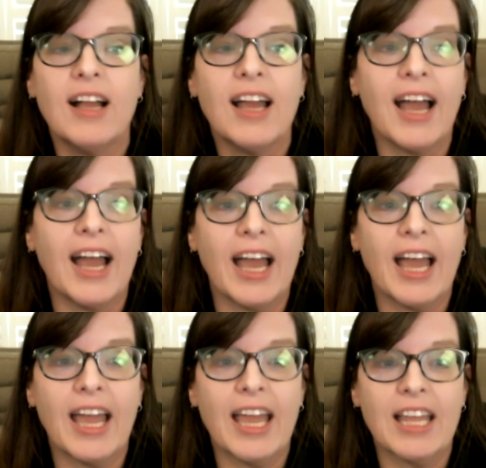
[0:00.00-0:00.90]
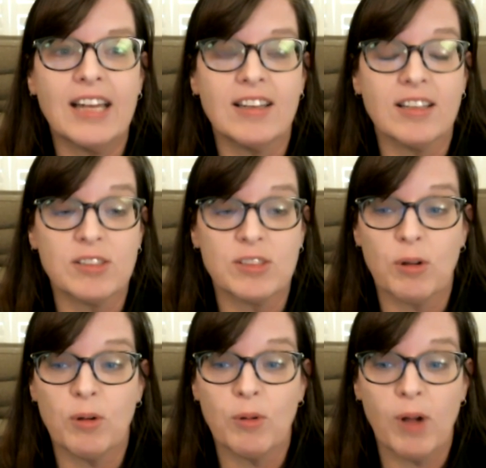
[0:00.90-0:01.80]
And
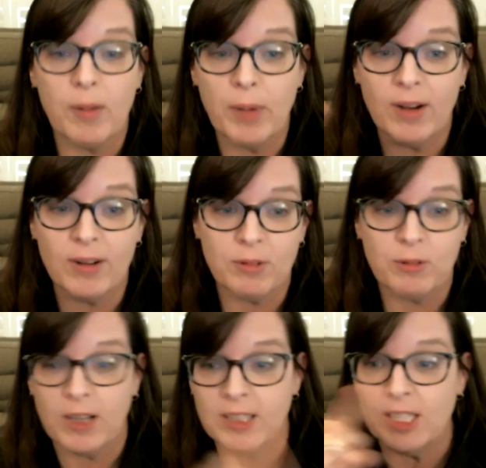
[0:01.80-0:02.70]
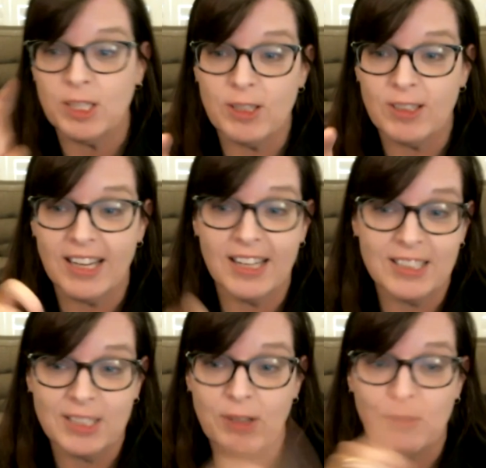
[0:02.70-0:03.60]
so about a year and a
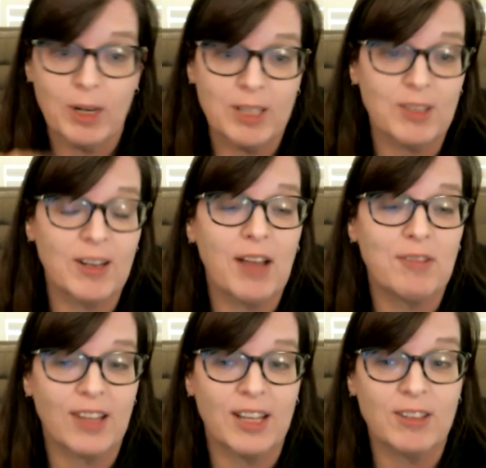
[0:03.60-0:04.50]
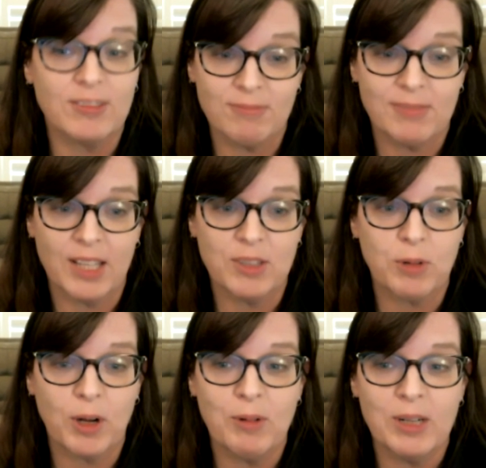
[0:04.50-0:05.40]
half later, that's
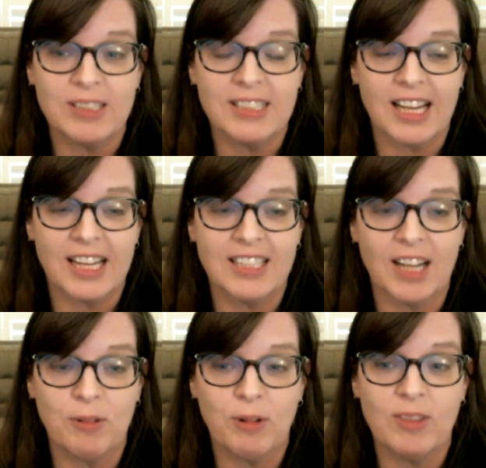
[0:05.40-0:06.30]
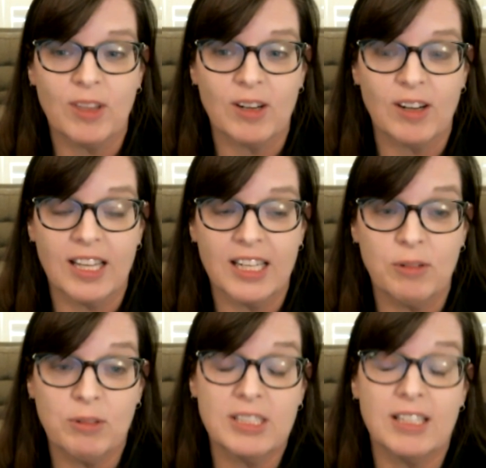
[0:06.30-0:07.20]
where I was. I went there, and
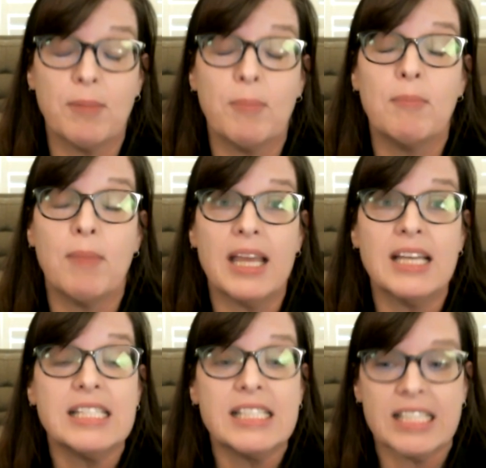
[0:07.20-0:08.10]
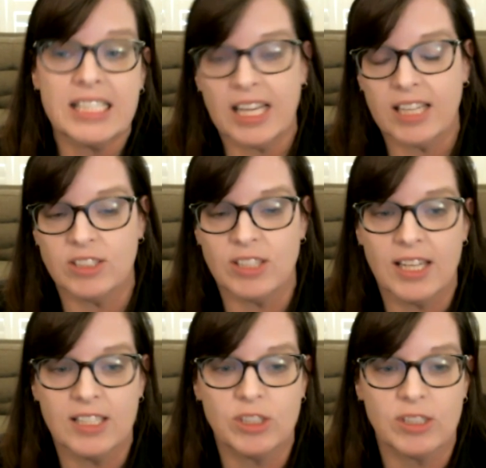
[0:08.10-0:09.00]
it was an amazing
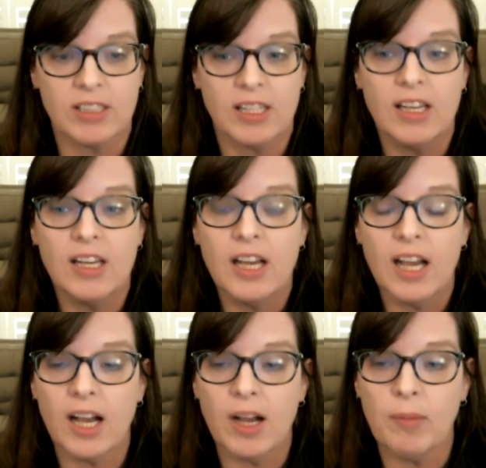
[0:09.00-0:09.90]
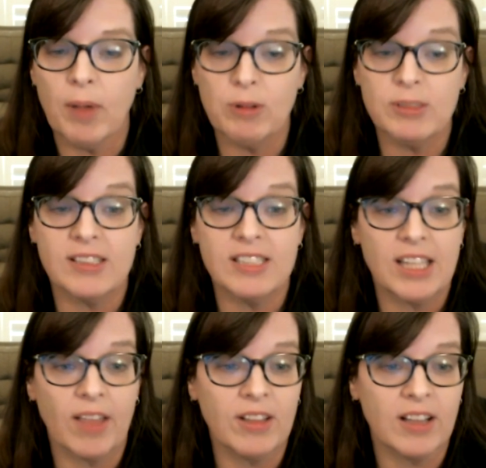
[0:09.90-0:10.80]
education. I was in the
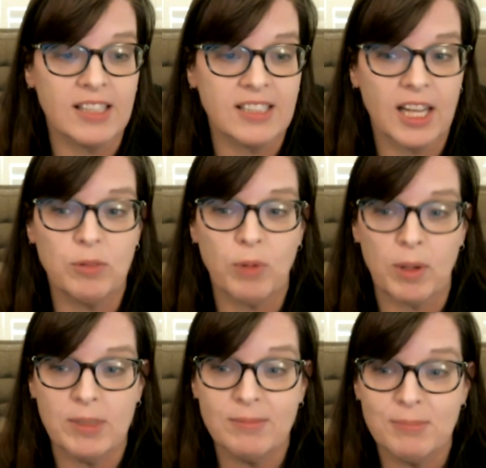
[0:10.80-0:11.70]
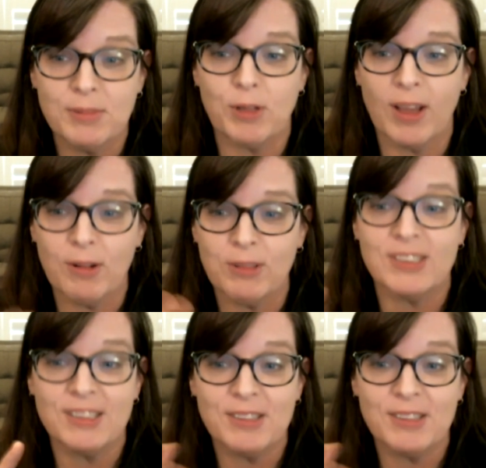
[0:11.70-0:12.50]
10th class. I had women, so that was